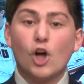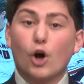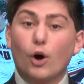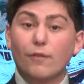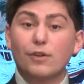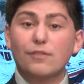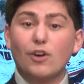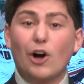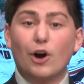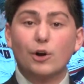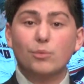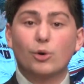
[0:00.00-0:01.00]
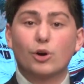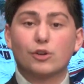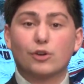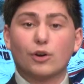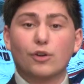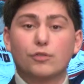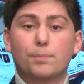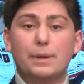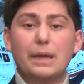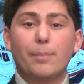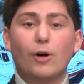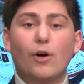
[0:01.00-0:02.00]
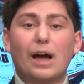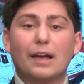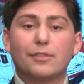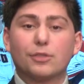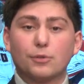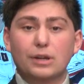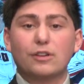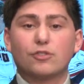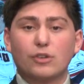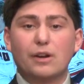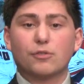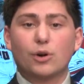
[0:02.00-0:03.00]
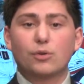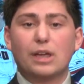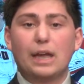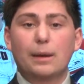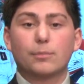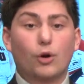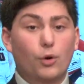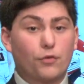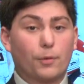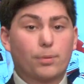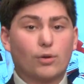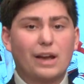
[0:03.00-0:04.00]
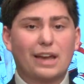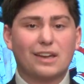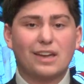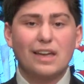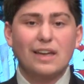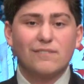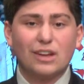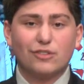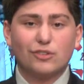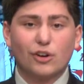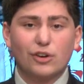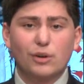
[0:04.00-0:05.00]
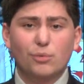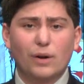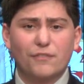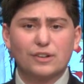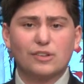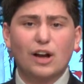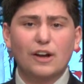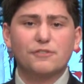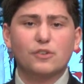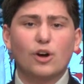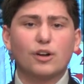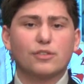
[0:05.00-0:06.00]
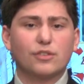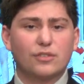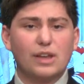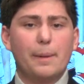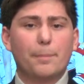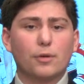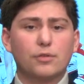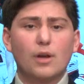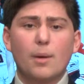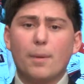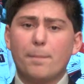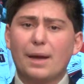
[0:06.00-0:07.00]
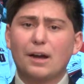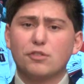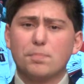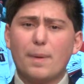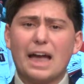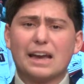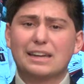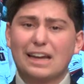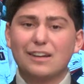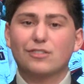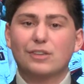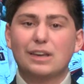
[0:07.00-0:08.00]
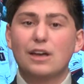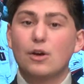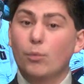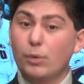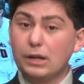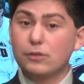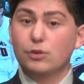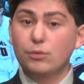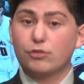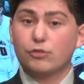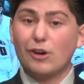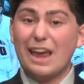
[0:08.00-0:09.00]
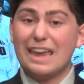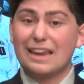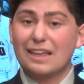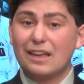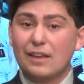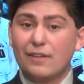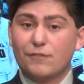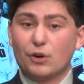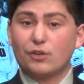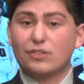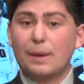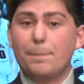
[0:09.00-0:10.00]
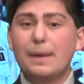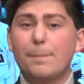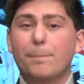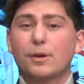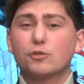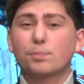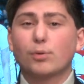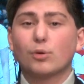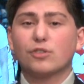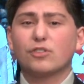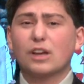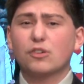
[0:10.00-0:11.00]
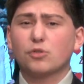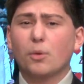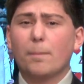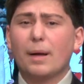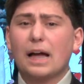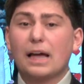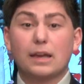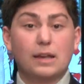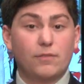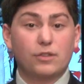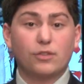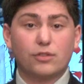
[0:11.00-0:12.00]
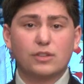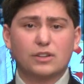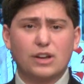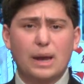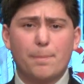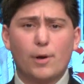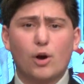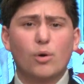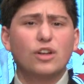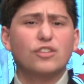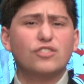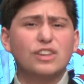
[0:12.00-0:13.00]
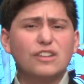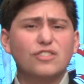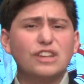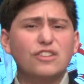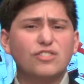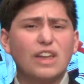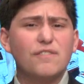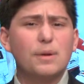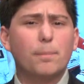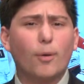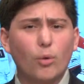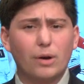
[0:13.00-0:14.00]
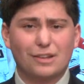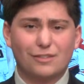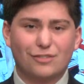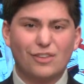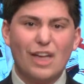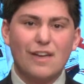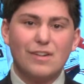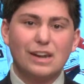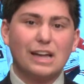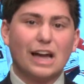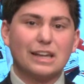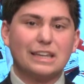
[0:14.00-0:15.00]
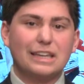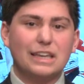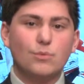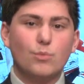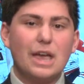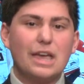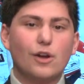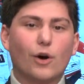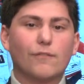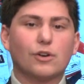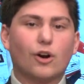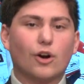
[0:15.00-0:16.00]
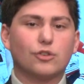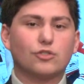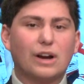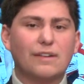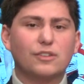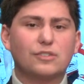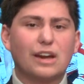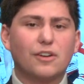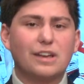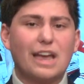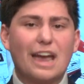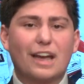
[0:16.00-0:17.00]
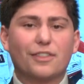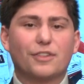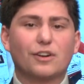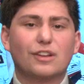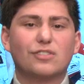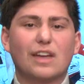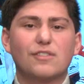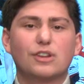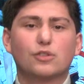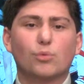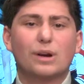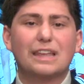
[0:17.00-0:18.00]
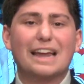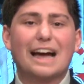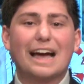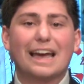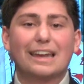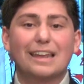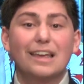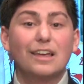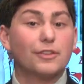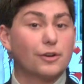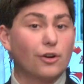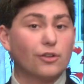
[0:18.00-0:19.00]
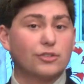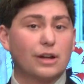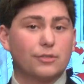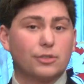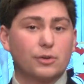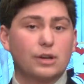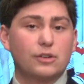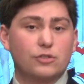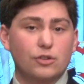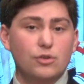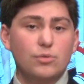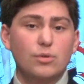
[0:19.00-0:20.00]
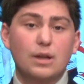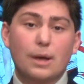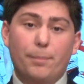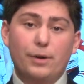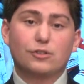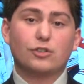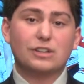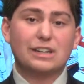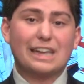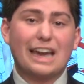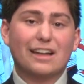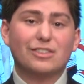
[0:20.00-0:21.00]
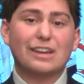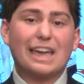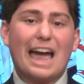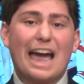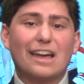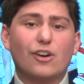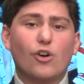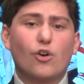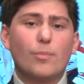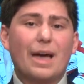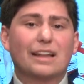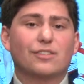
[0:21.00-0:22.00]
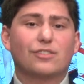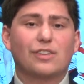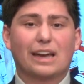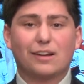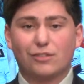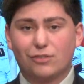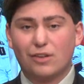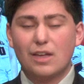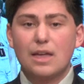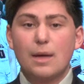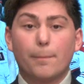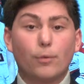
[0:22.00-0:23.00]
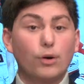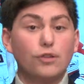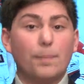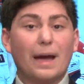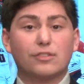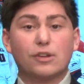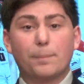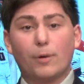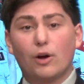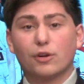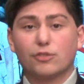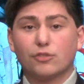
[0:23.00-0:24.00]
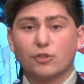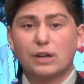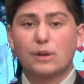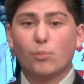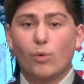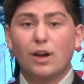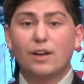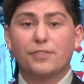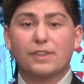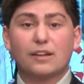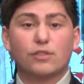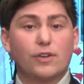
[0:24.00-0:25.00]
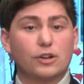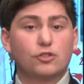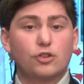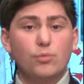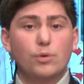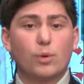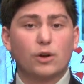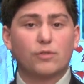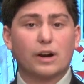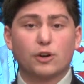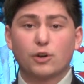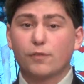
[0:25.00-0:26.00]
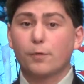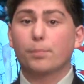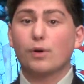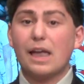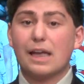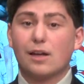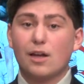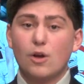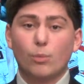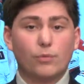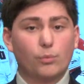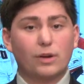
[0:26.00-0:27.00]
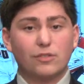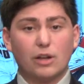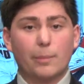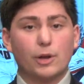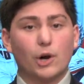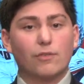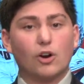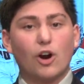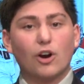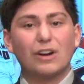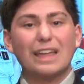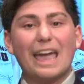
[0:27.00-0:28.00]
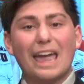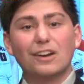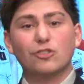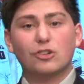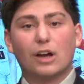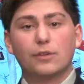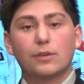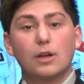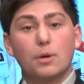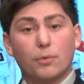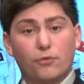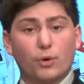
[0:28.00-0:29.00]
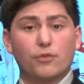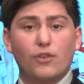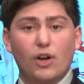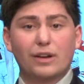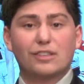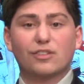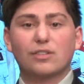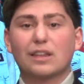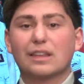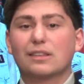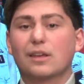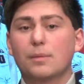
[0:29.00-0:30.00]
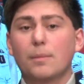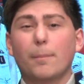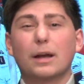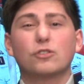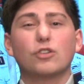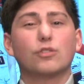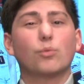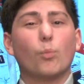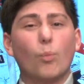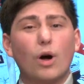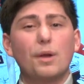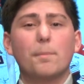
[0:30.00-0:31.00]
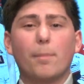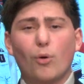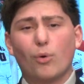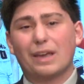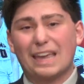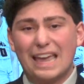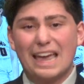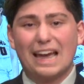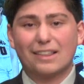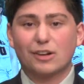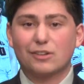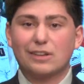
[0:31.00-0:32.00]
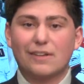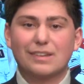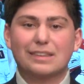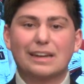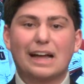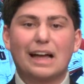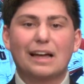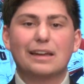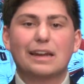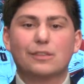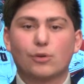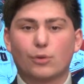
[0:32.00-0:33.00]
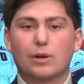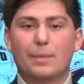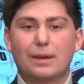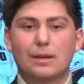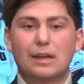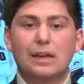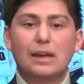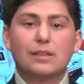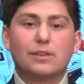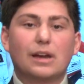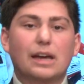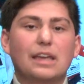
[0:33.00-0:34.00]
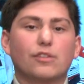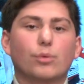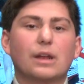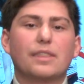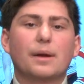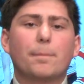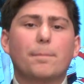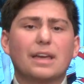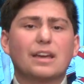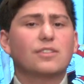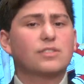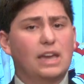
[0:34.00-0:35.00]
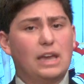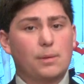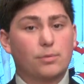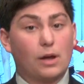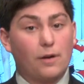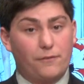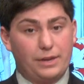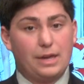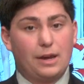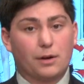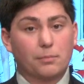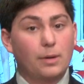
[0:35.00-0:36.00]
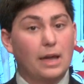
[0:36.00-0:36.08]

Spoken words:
Over to the hardwood, girls b-ball had 3 straight road games over break. They started with a tough loss to Staples, but bounced back nicely, winning 2 straight. First, they beat Bridgeport Central by, and this isn't a typo, 67 points. Then got a key win over arch rival Darien, 37-29. The girls are now 3-2 and play Trinity Catholic at home at 6. Boys basketball is 3-1 thanks to their 2-1 record over break, with wins coming over Harding and Shelton before falling to Southington by just 1 point at their Southington Holiday Tournament. Tonight is one of their biggest games of the year.